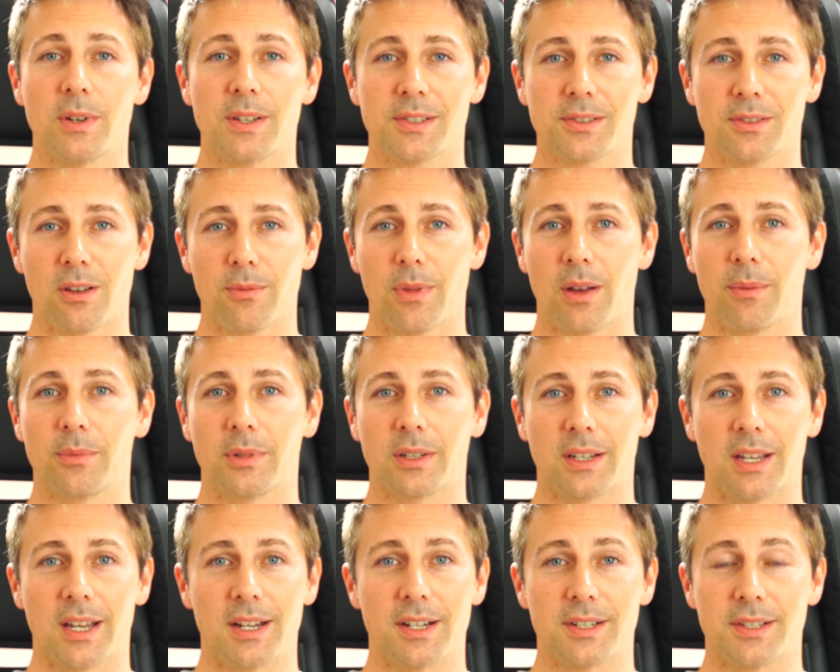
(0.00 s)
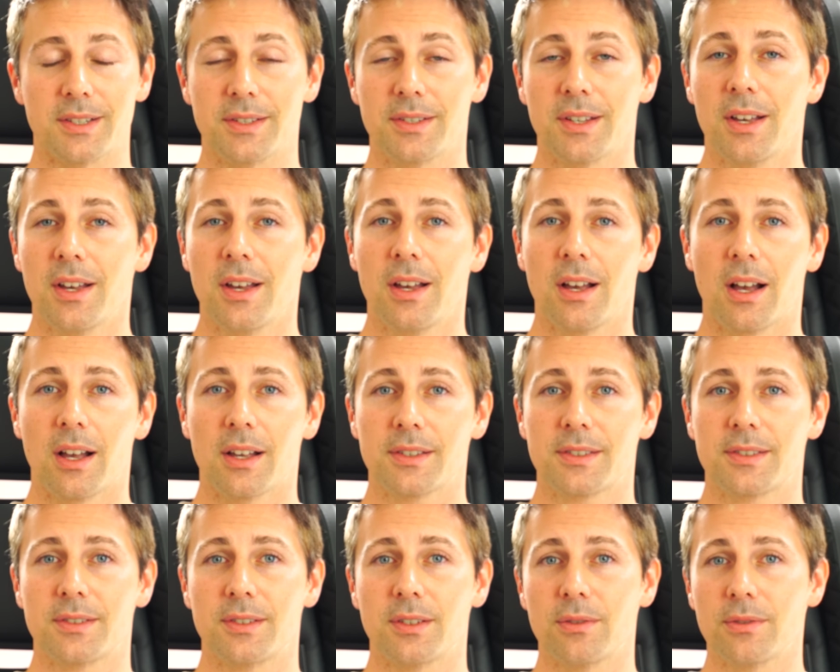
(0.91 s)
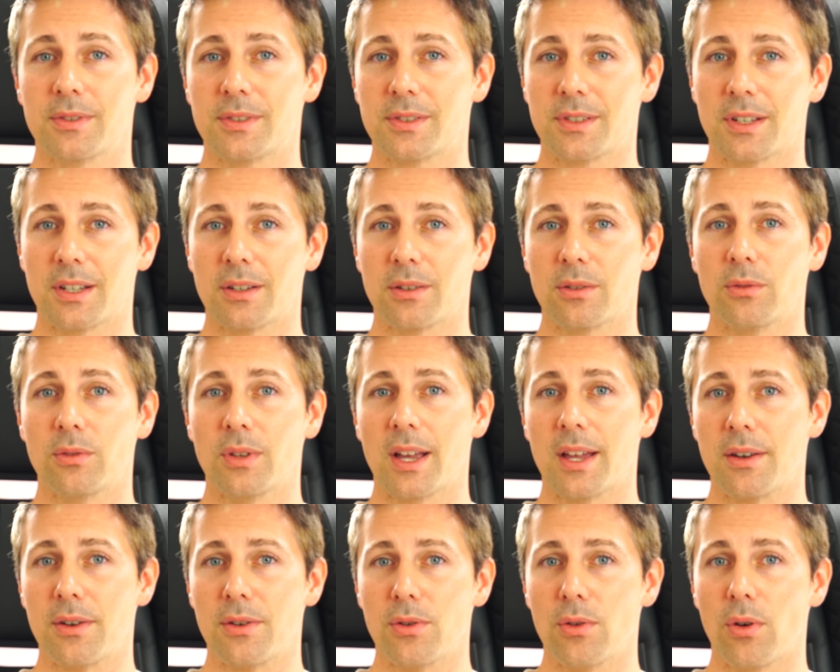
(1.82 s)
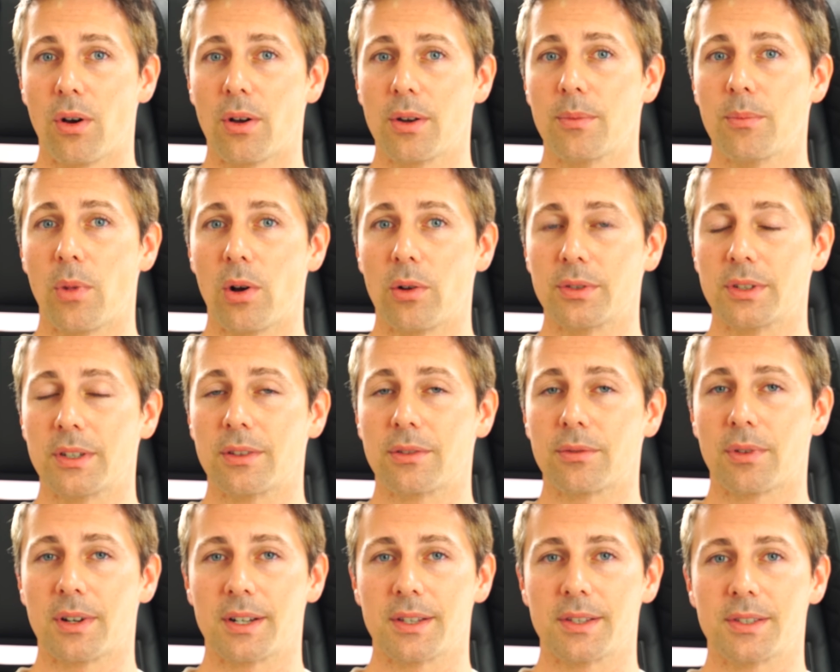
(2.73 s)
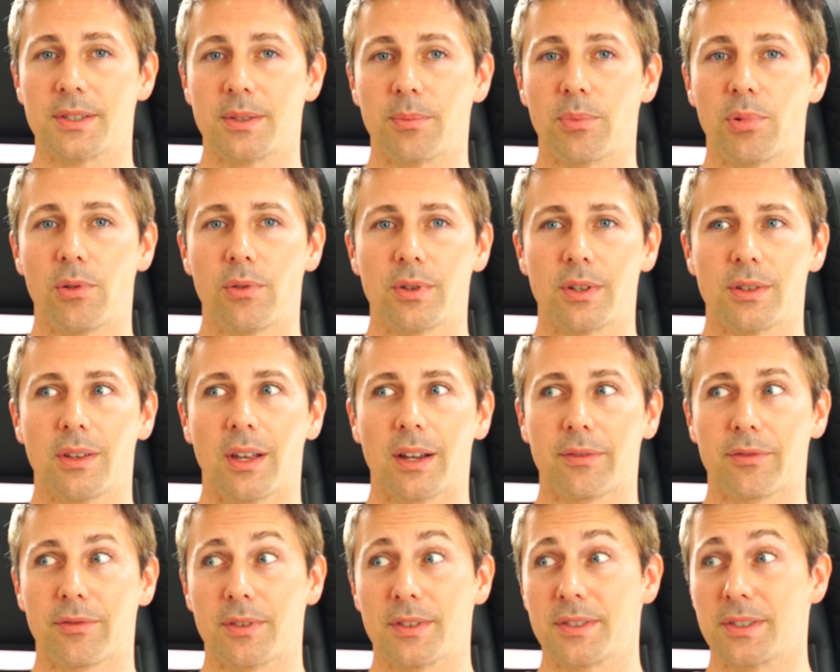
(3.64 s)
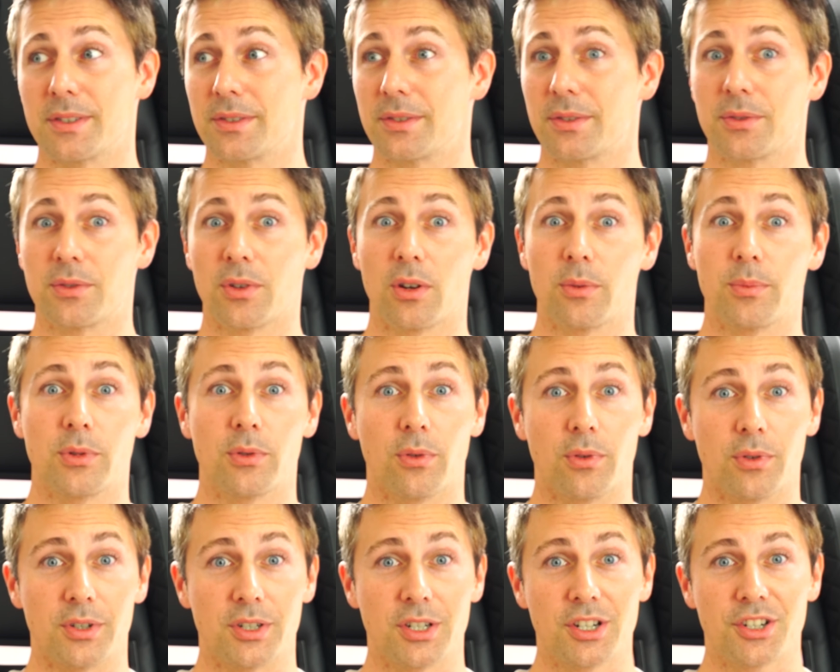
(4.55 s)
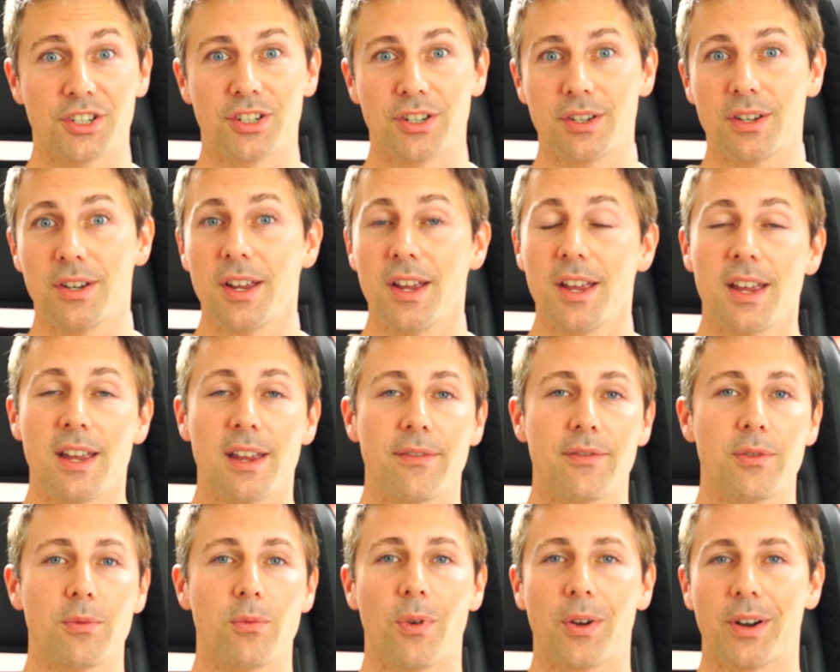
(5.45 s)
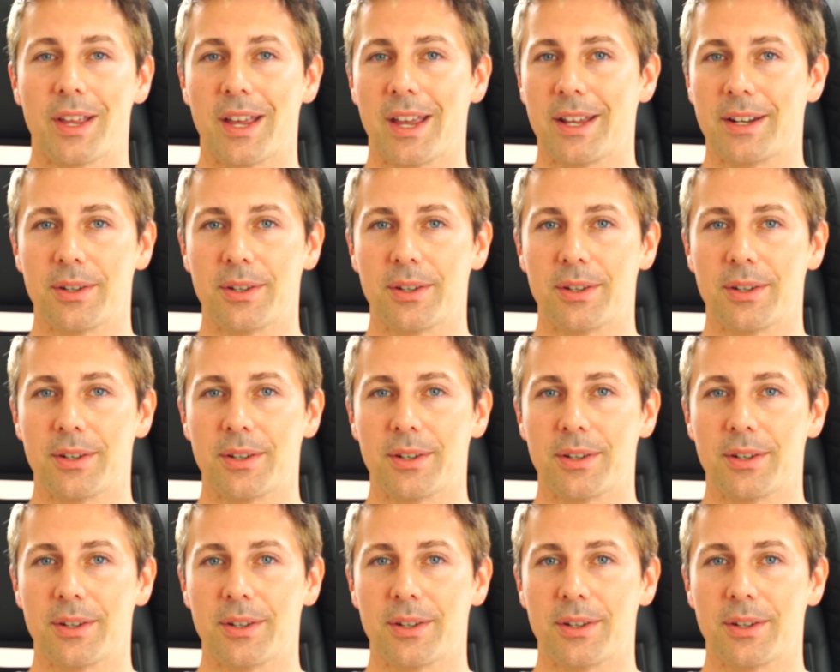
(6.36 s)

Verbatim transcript: where some applications are still single and not multi-threaded supported. Like for instance, Adobe Audition, if you want to